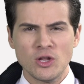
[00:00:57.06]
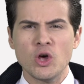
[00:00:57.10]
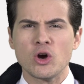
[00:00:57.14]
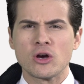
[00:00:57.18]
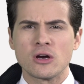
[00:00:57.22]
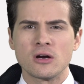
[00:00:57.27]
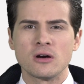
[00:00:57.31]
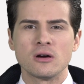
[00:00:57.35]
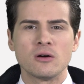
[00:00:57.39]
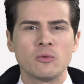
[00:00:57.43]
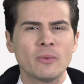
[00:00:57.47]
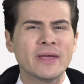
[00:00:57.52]

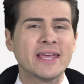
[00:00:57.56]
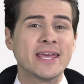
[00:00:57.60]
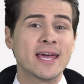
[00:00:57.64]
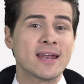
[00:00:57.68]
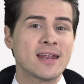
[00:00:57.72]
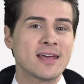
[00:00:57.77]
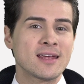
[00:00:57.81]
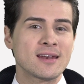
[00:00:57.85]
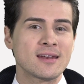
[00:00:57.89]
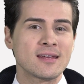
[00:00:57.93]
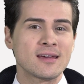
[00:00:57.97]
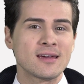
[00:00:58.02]
Look, we
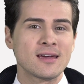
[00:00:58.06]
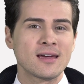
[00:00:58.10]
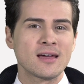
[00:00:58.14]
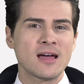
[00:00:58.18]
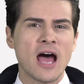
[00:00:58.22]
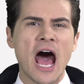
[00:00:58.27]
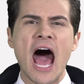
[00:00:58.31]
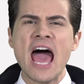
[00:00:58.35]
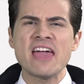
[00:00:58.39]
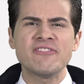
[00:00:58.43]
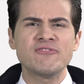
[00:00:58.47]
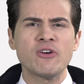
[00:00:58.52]
get
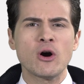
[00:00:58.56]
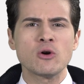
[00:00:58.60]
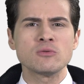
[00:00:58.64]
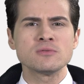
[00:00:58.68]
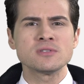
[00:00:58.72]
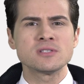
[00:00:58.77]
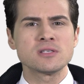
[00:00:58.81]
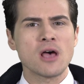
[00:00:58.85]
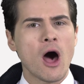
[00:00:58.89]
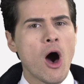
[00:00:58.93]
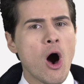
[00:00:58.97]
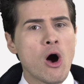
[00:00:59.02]
it.
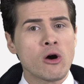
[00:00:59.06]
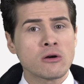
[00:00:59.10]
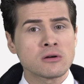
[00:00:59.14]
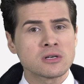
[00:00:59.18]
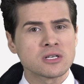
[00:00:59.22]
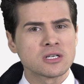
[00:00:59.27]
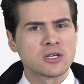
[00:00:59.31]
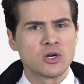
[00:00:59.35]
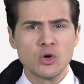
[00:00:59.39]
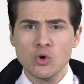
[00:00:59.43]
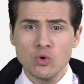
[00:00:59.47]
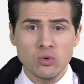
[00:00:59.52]
iPhones
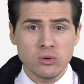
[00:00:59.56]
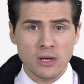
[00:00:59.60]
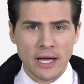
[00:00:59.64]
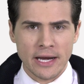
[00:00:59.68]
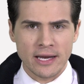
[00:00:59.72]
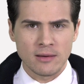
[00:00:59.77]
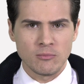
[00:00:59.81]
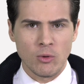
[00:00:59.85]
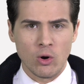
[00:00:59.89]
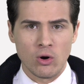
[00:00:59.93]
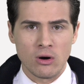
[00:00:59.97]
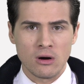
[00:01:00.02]
aren't cool
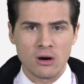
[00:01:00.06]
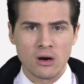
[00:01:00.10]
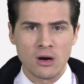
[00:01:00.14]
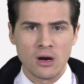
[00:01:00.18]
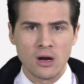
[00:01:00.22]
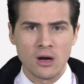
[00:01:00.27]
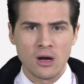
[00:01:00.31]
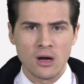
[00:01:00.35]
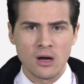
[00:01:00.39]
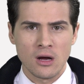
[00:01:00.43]
anymore.